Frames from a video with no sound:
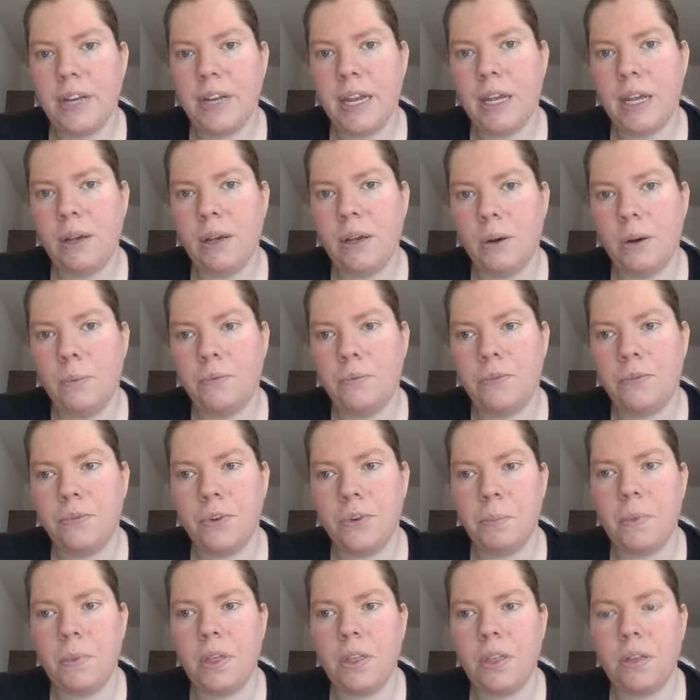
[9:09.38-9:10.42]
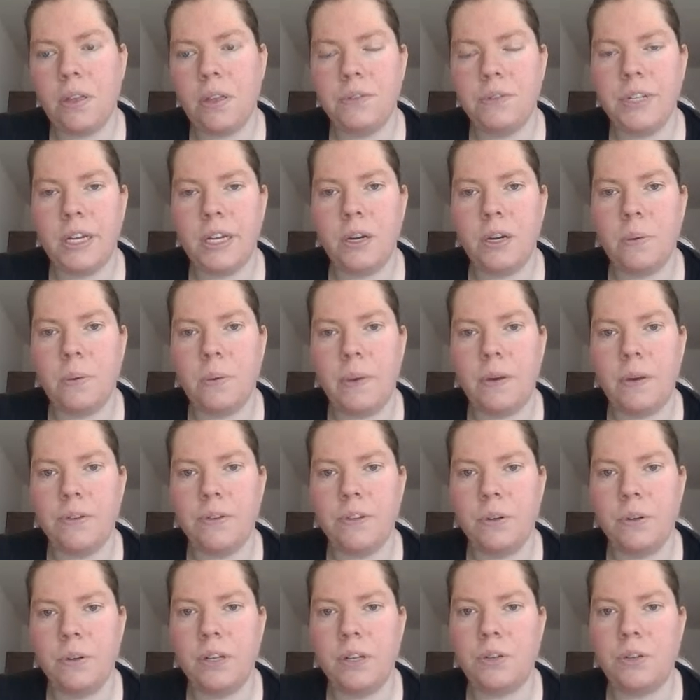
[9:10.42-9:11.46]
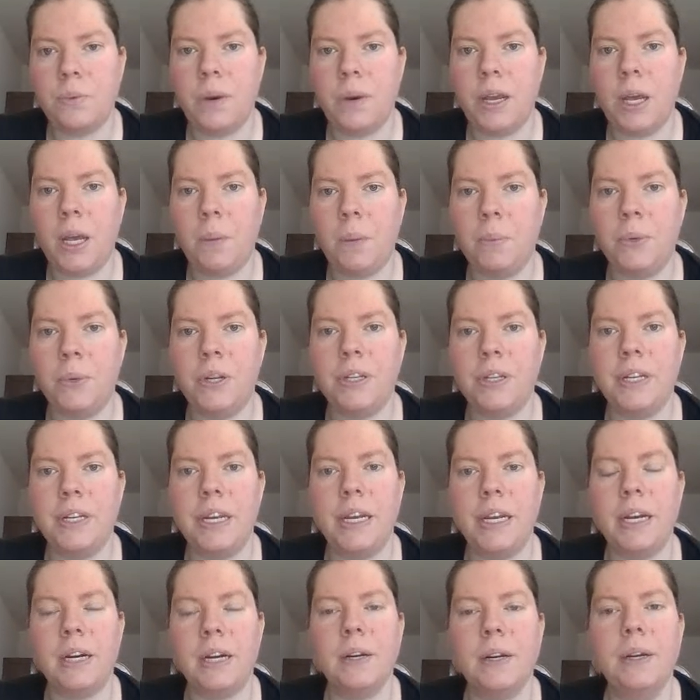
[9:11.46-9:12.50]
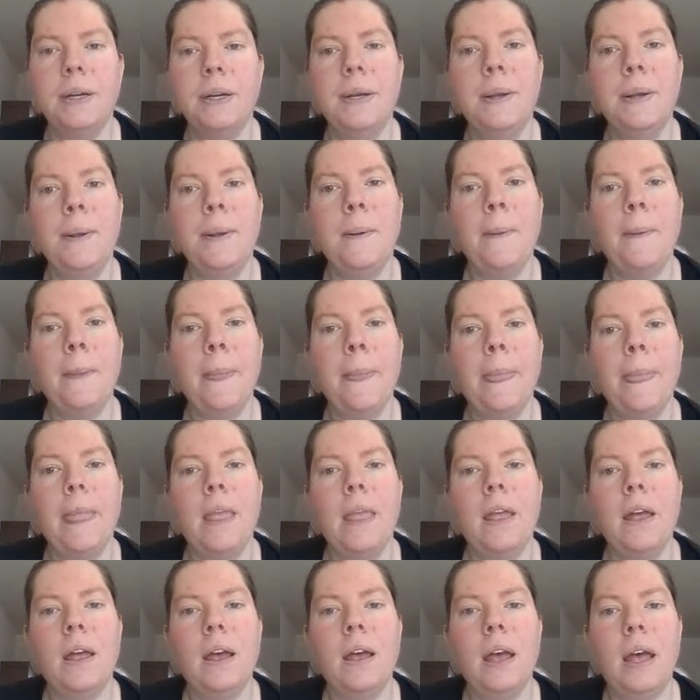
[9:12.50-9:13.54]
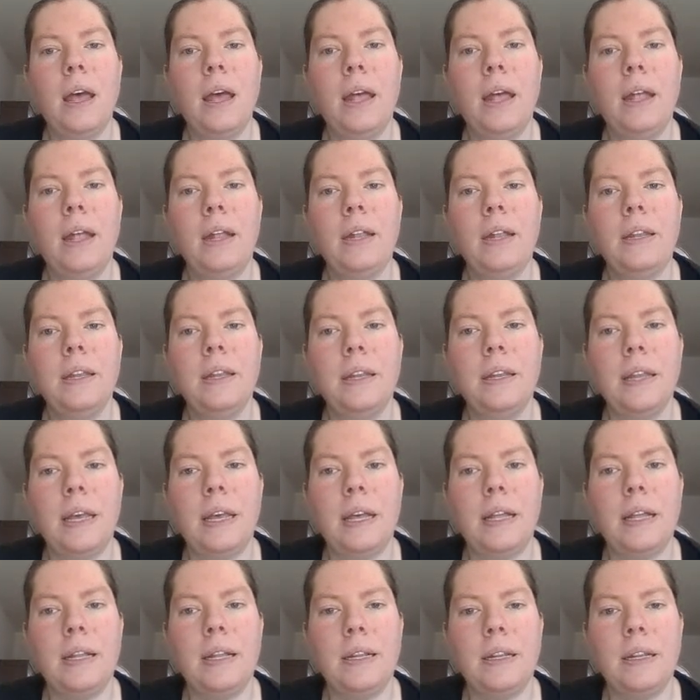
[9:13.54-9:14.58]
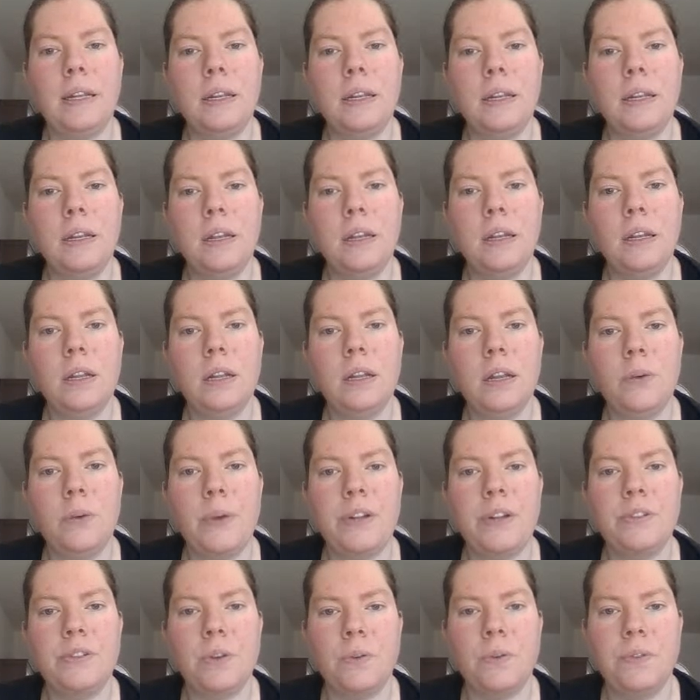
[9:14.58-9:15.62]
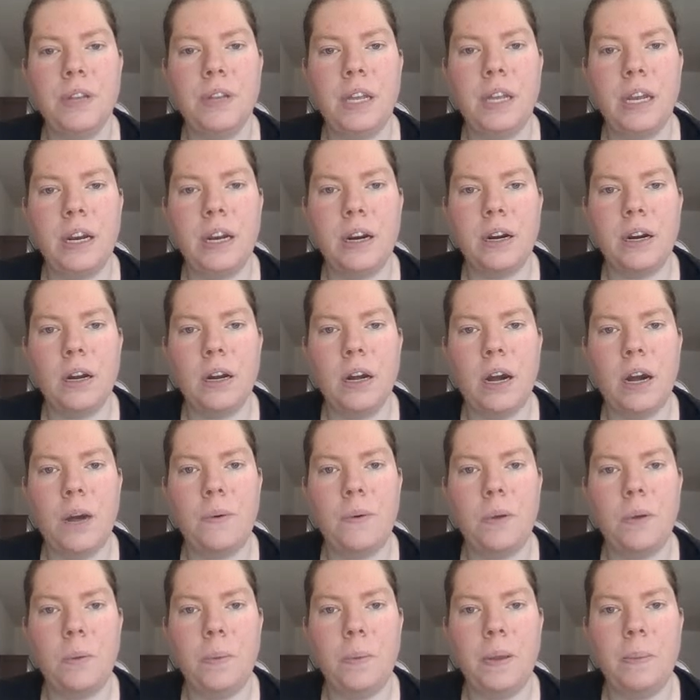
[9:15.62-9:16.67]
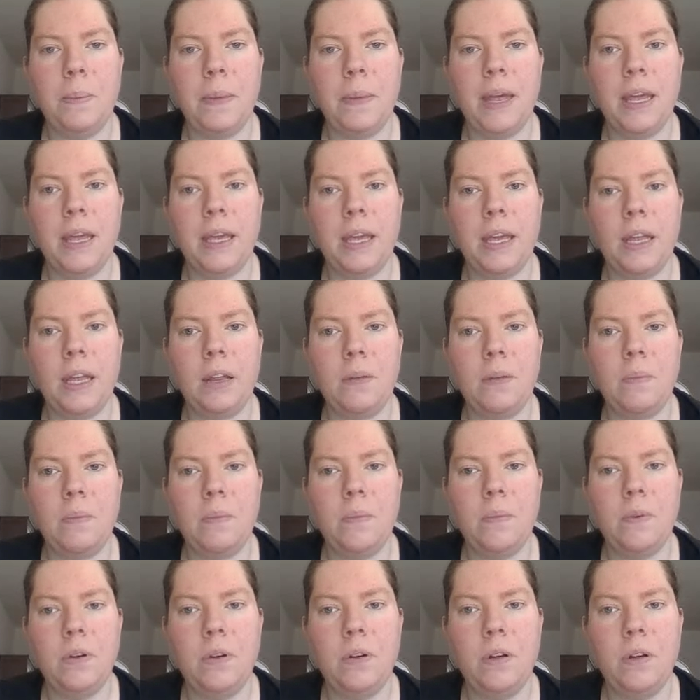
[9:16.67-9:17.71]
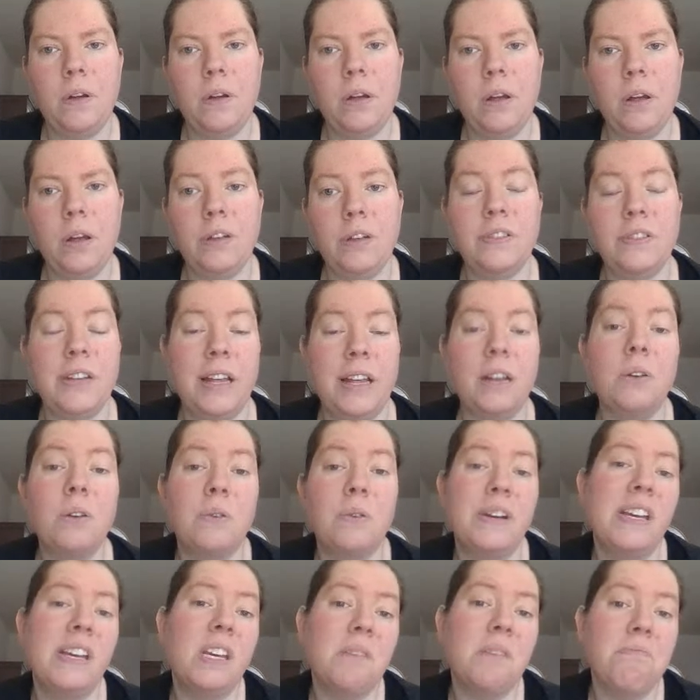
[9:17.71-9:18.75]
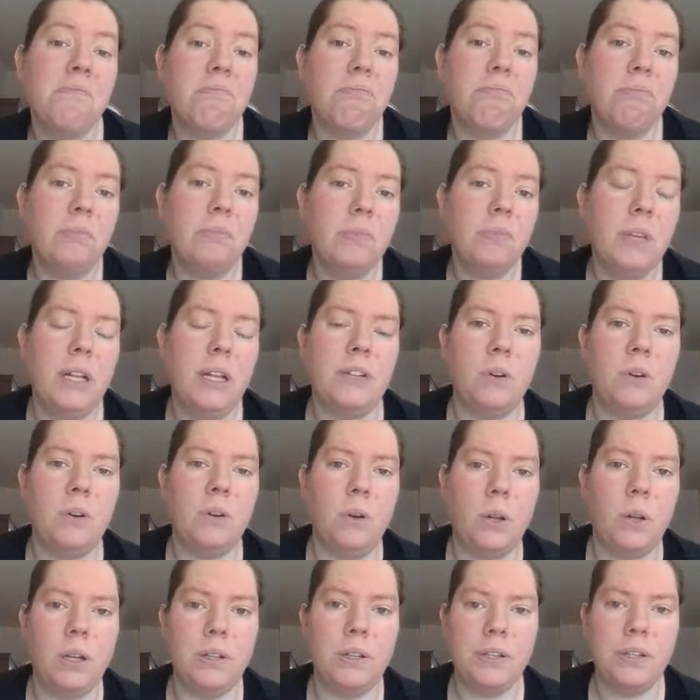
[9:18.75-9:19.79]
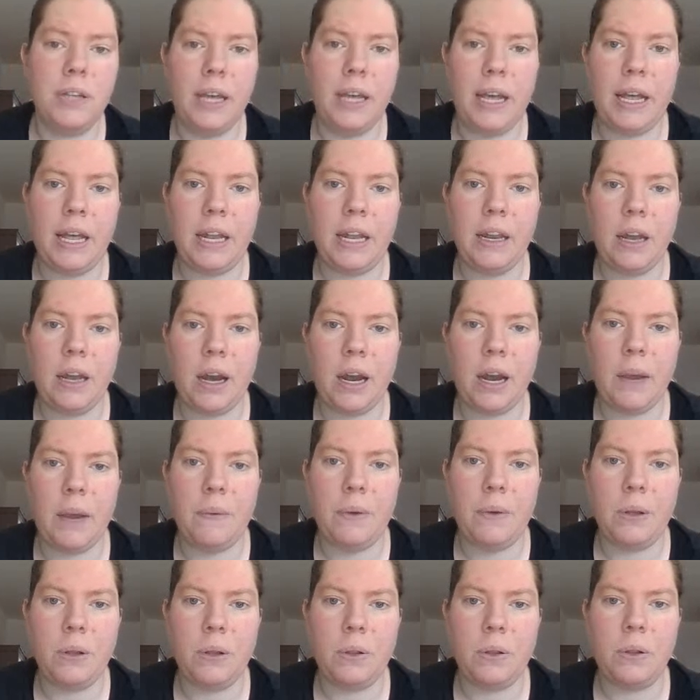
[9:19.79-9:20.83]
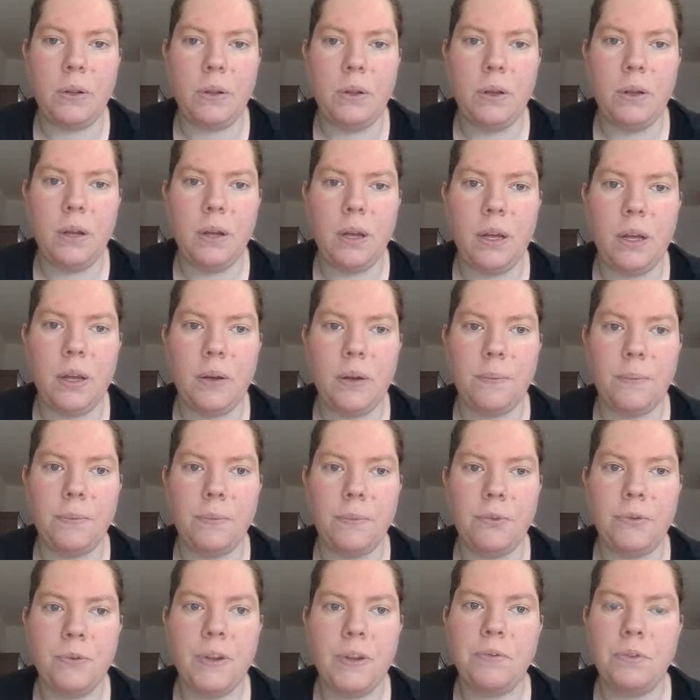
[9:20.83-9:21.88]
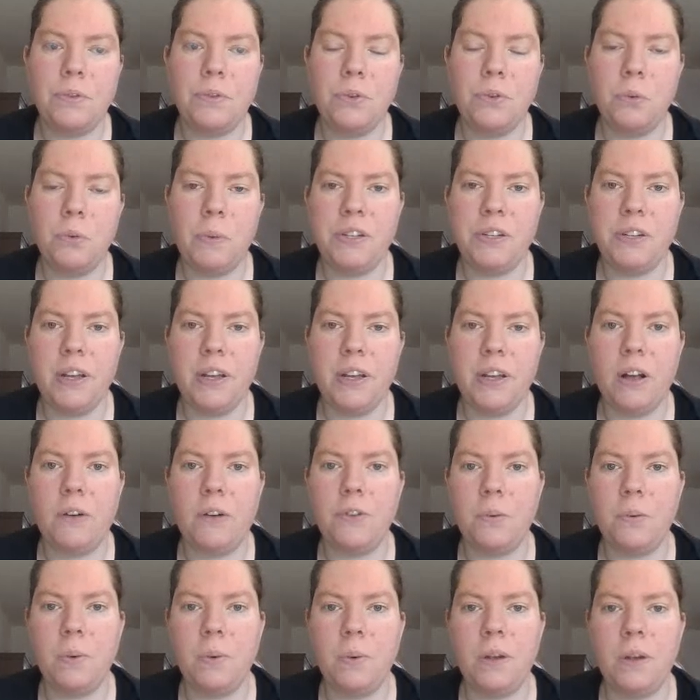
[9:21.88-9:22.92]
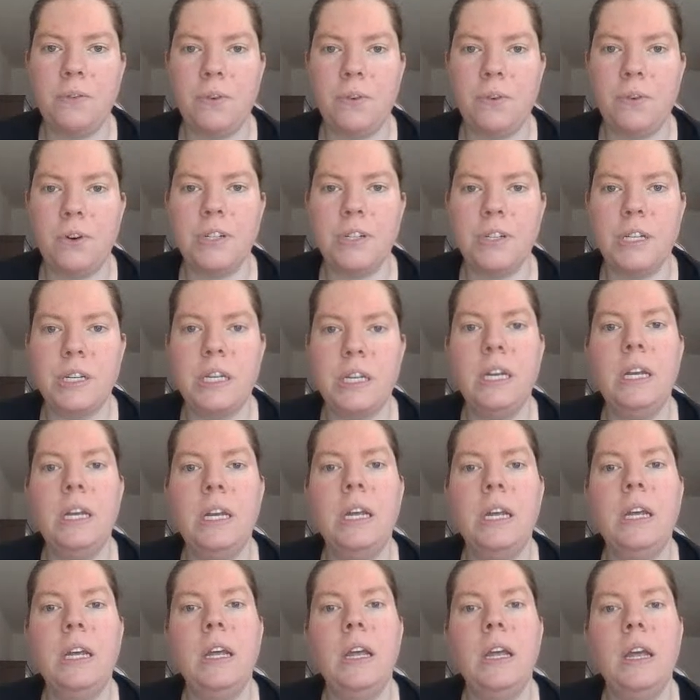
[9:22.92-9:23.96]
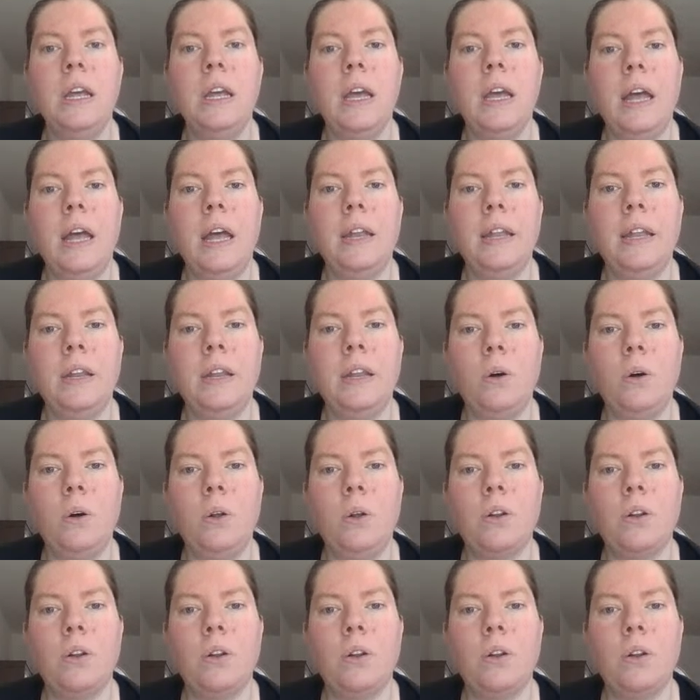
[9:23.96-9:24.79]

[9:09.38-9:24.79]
income for the month of January, so that's why I put it here. And then the rest of the year I will be making a salary, let's call it, and I will transfer to myself the 140, and then the other